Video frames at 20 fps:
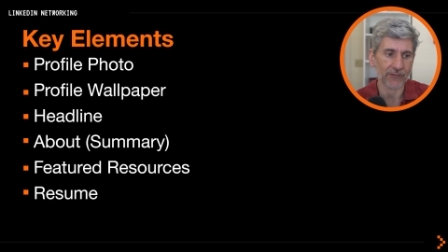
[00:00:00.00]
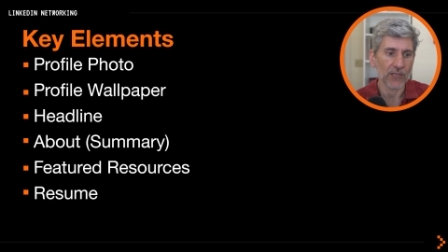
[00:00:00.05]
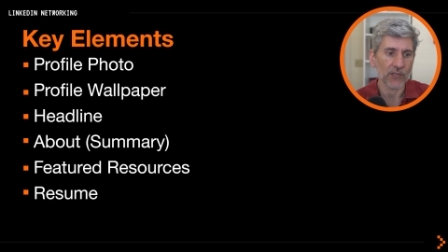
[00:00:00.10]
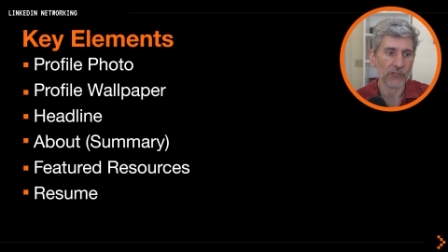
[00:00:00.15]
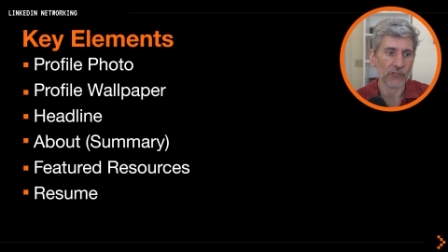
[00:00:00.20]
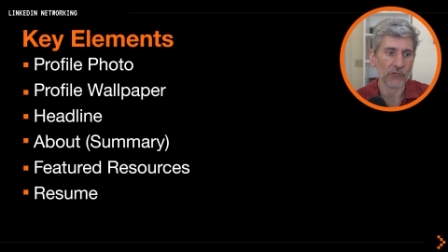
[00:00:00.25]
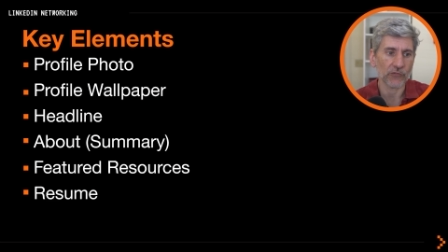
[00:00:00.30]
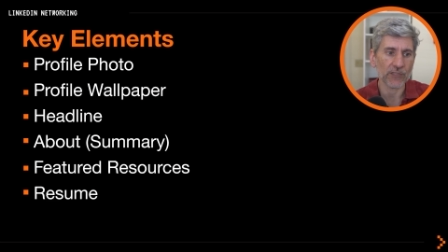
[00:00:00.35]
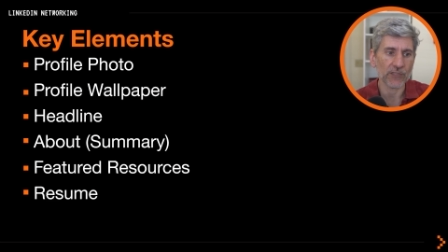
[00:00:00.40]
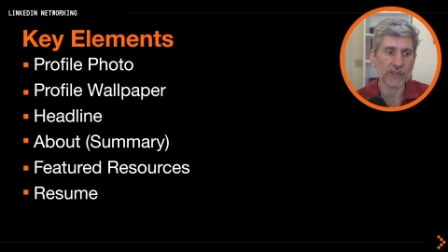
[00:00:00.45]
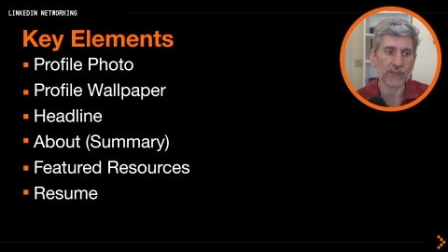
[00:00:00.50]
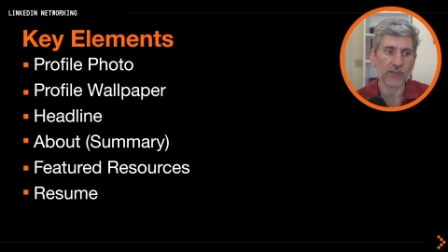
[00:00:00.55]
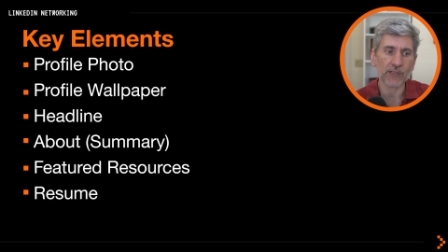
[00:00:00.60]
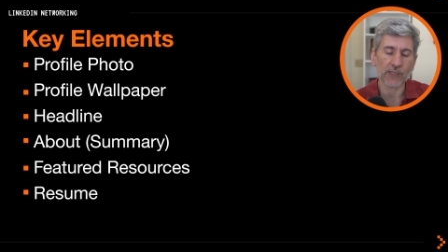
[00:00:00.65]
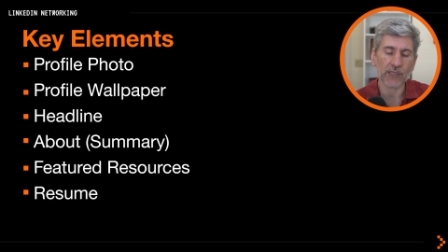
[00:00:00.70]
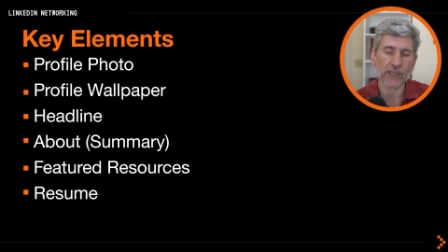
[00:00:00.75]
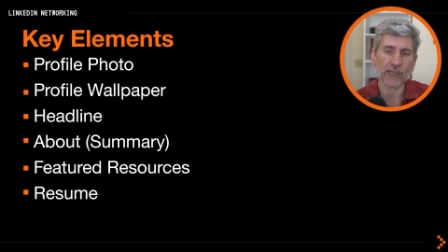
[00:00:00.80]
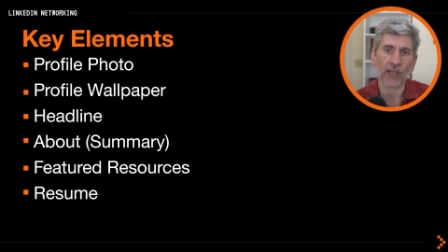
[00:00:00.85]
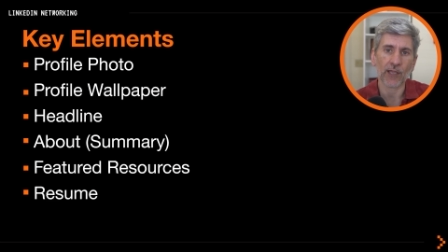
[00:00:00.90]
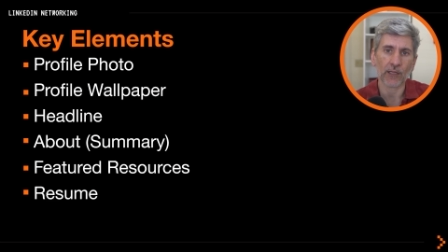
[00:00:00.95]
So these are the
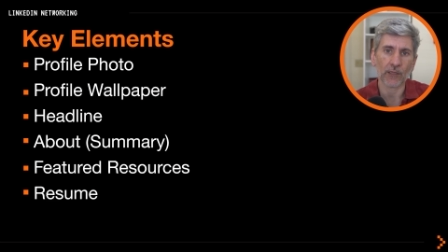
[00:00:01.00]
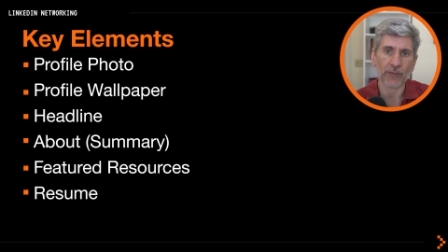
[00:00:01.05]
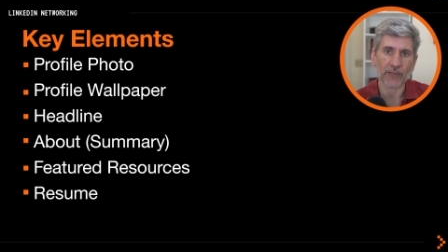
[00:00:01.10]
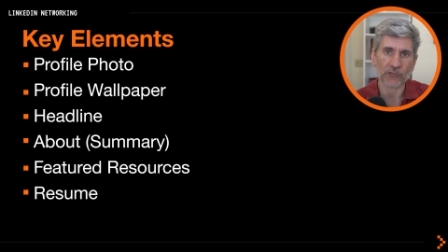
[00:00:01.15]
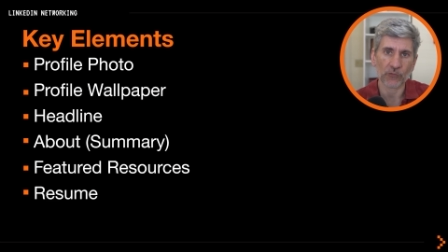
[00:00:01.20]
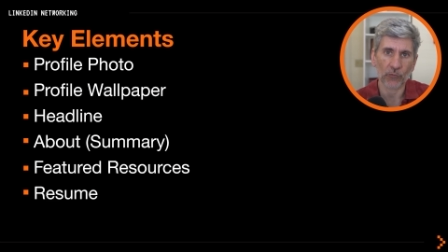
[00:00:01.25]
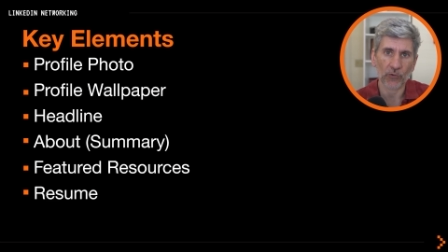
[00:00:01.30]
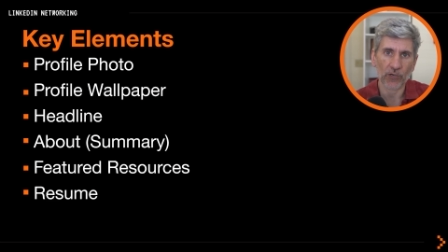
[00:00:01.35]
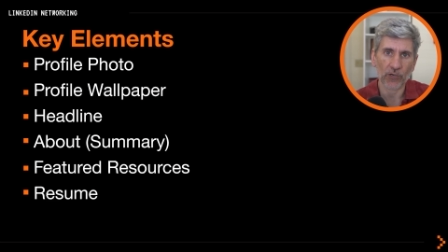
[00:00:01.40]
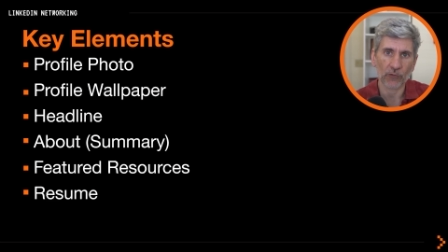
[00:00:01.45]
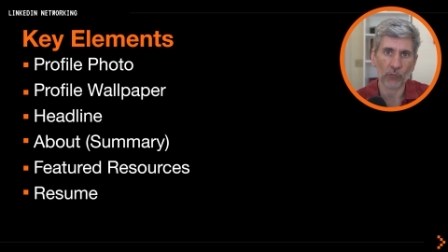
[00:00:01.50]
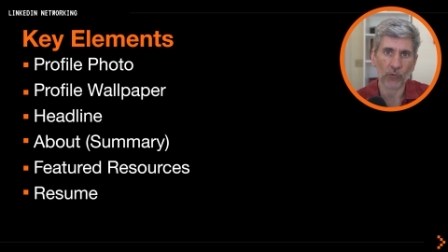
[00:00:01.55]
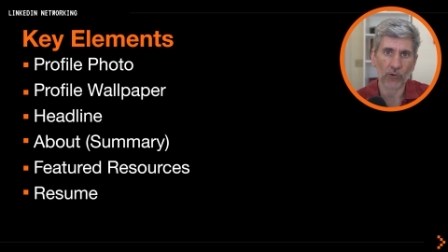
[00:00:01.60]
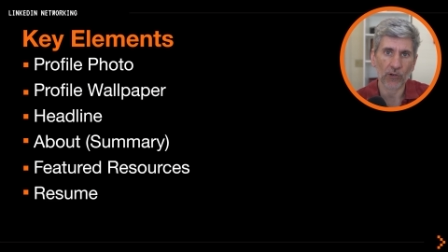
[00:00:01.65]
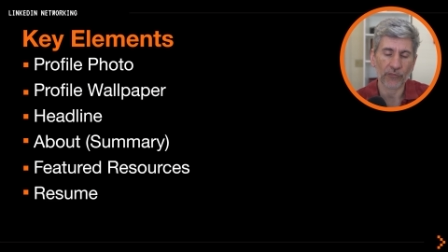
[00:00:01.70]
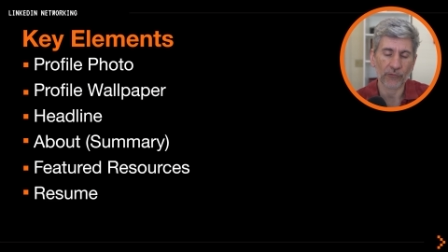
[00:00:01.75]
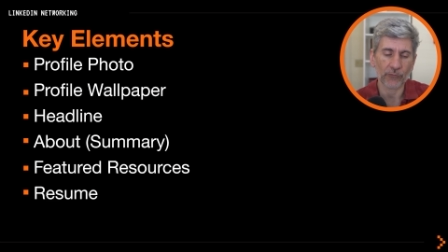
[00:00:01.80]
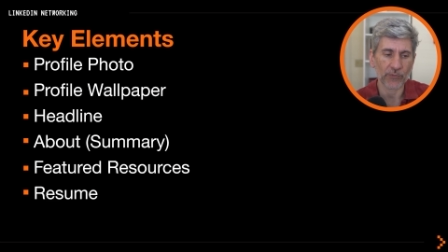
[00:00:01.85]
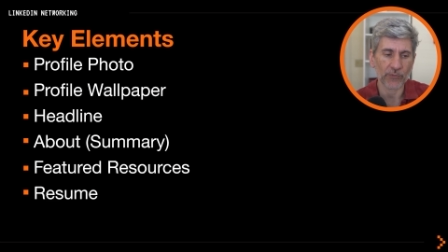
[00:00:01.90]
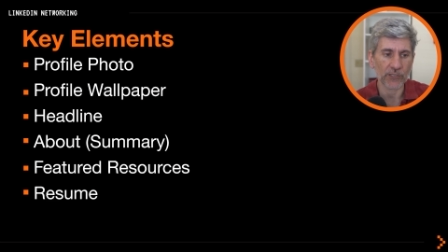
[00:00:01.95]
key elements, and we're going to
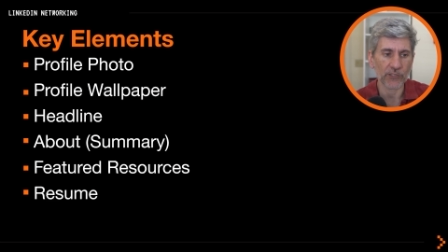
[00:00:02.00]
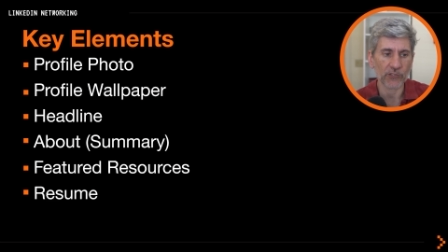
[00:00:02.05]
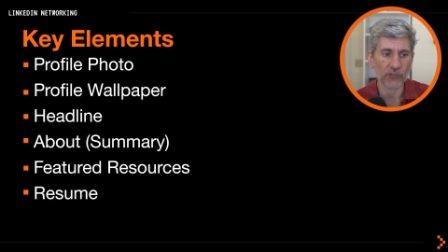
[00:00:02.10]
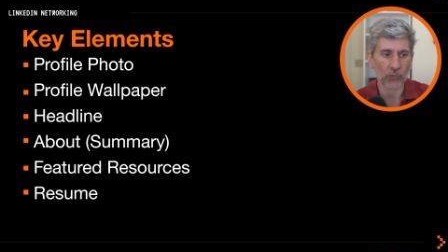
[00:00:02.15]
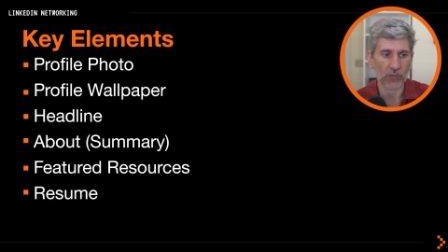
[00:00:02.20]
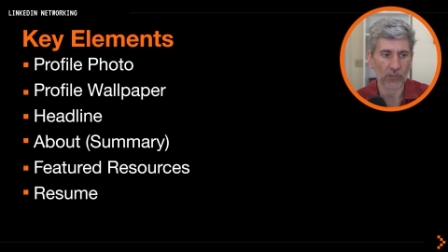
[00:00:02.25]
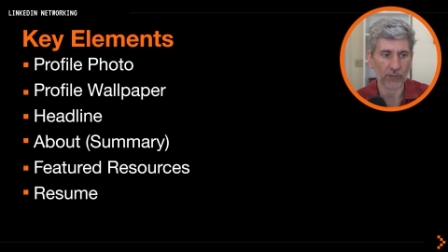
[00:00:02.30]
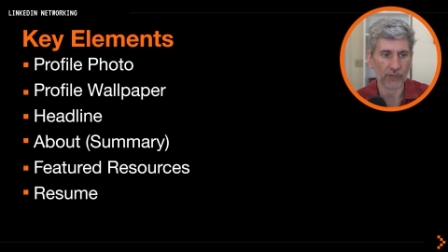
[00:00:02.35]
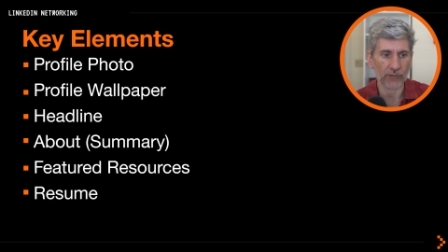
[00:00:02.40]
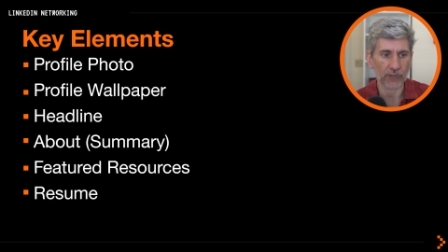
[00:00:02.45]
work through each one of